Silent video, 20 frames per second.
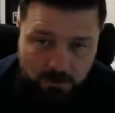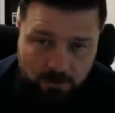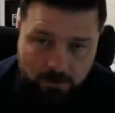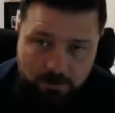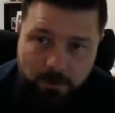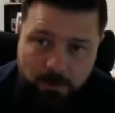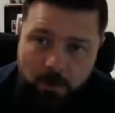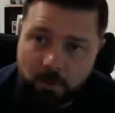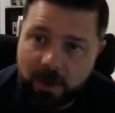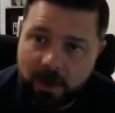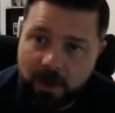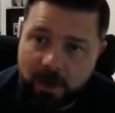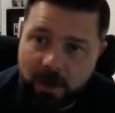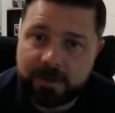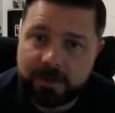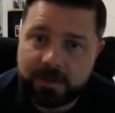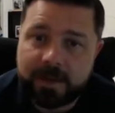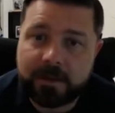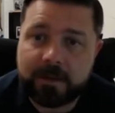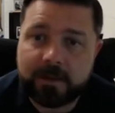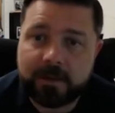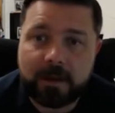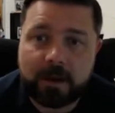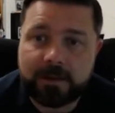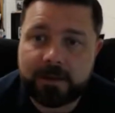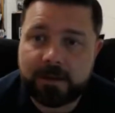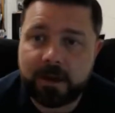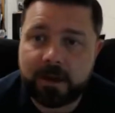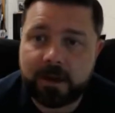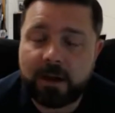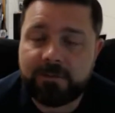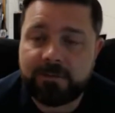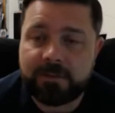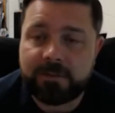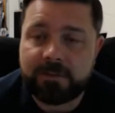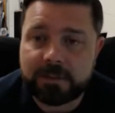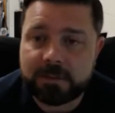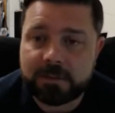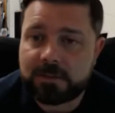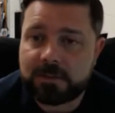full reign on the on the
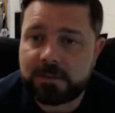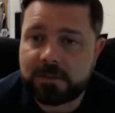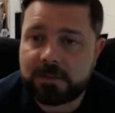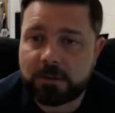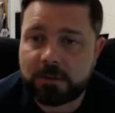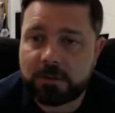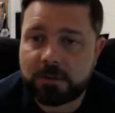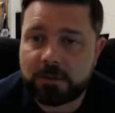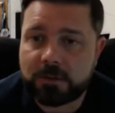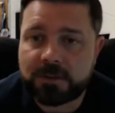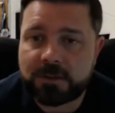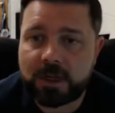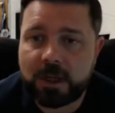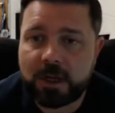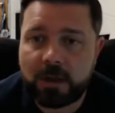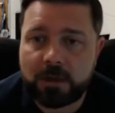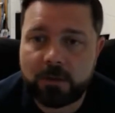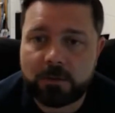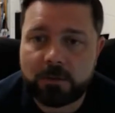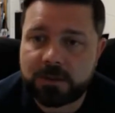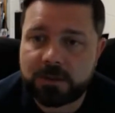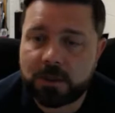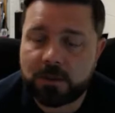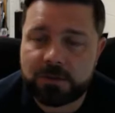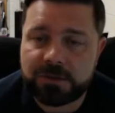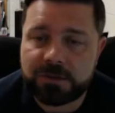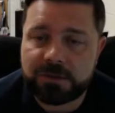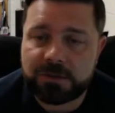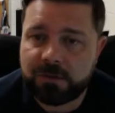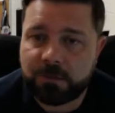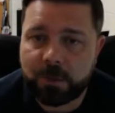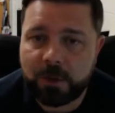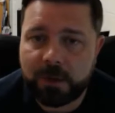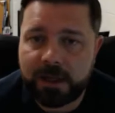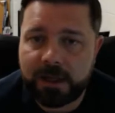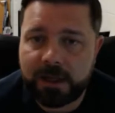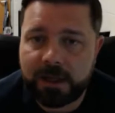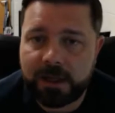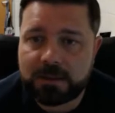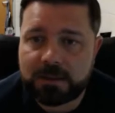offense. You know, she's calling serve receive
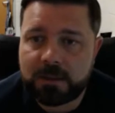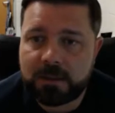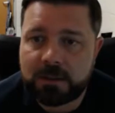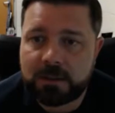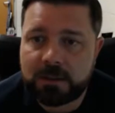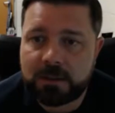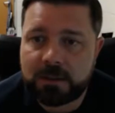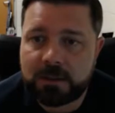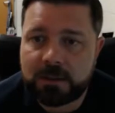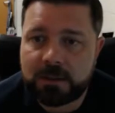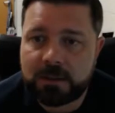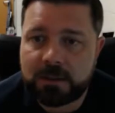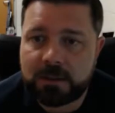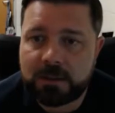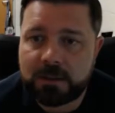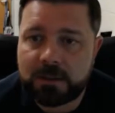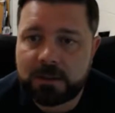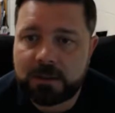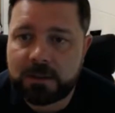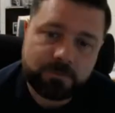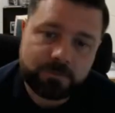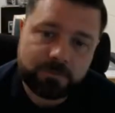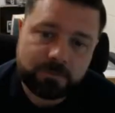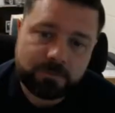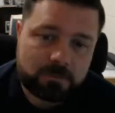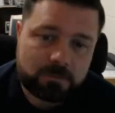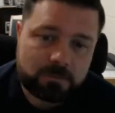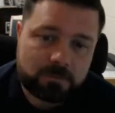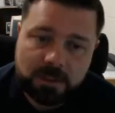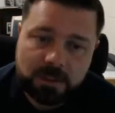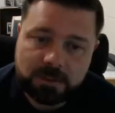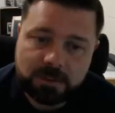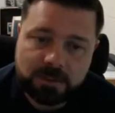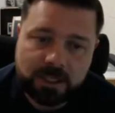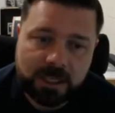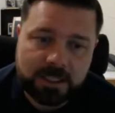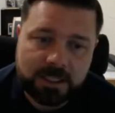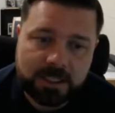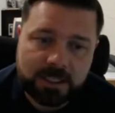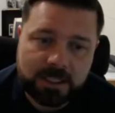plays. Um, she
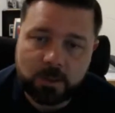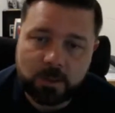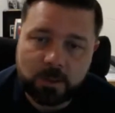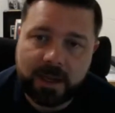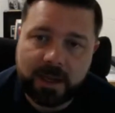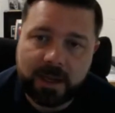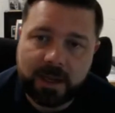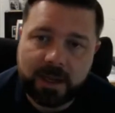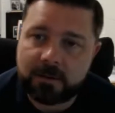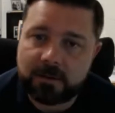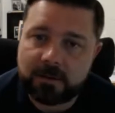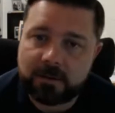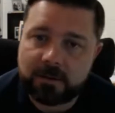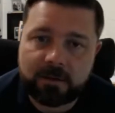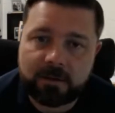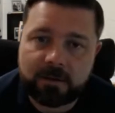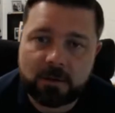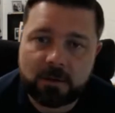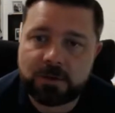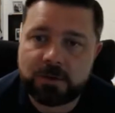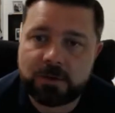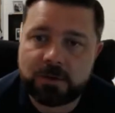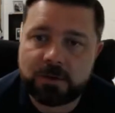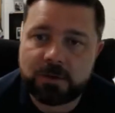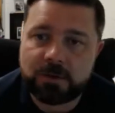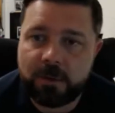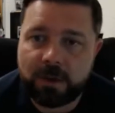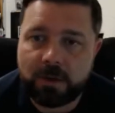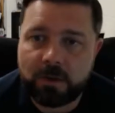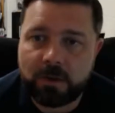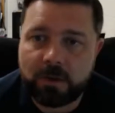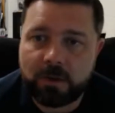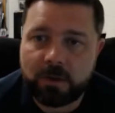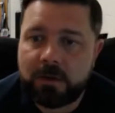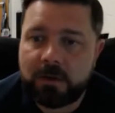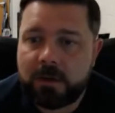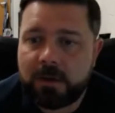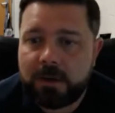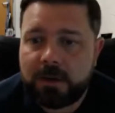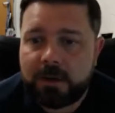has full reign to, to go to a middle
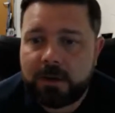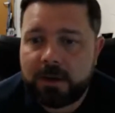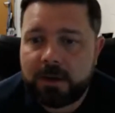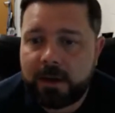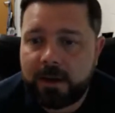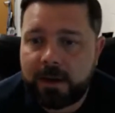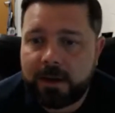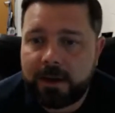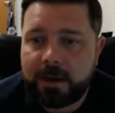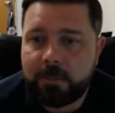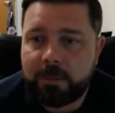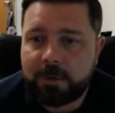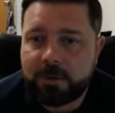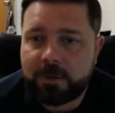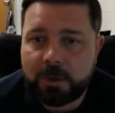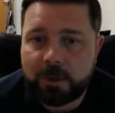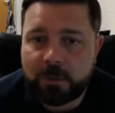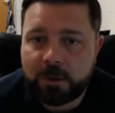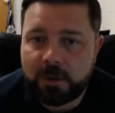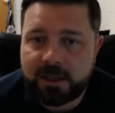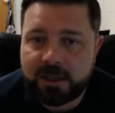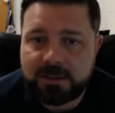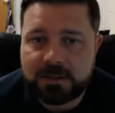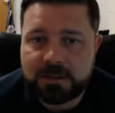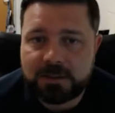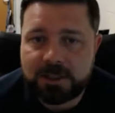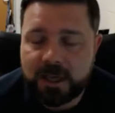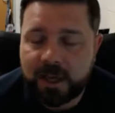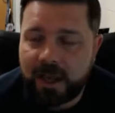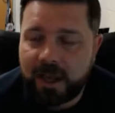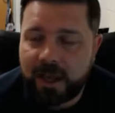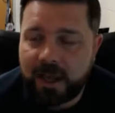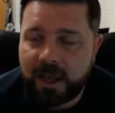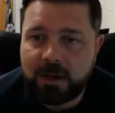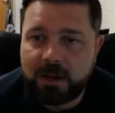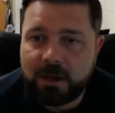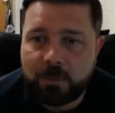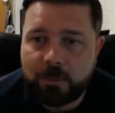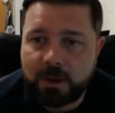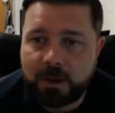uh, in between plays and say, hey, you
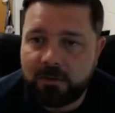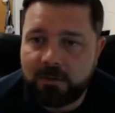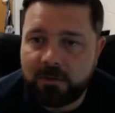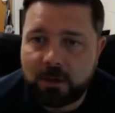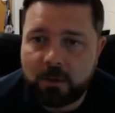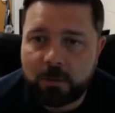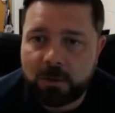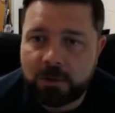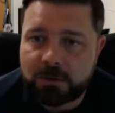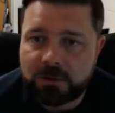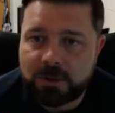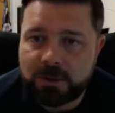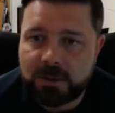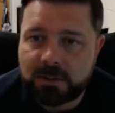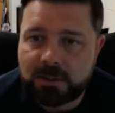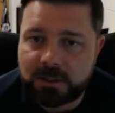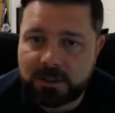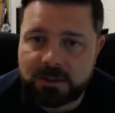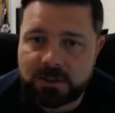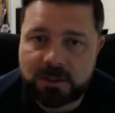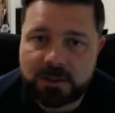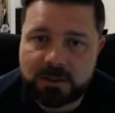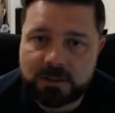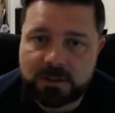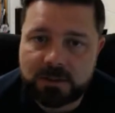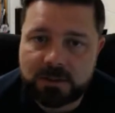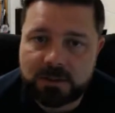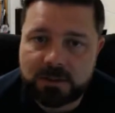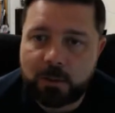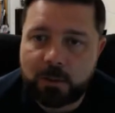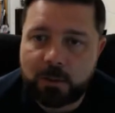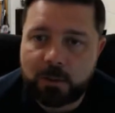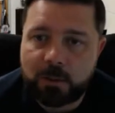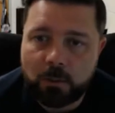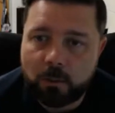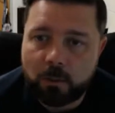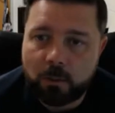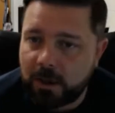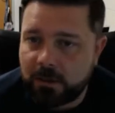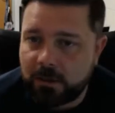need to be available in transition and stop running the
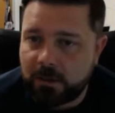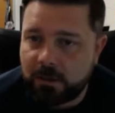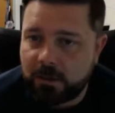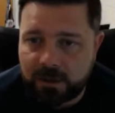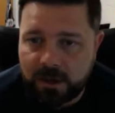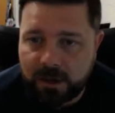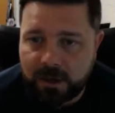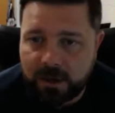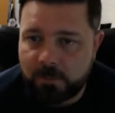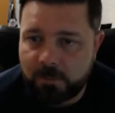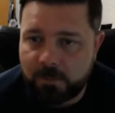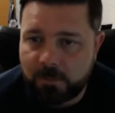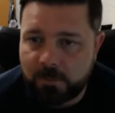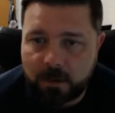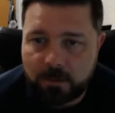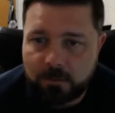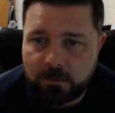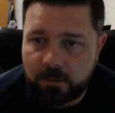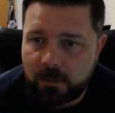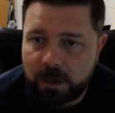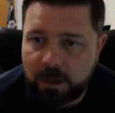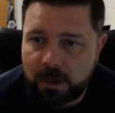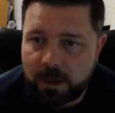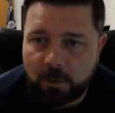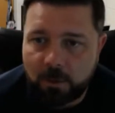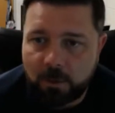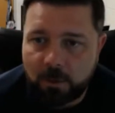one every time. You got you got to move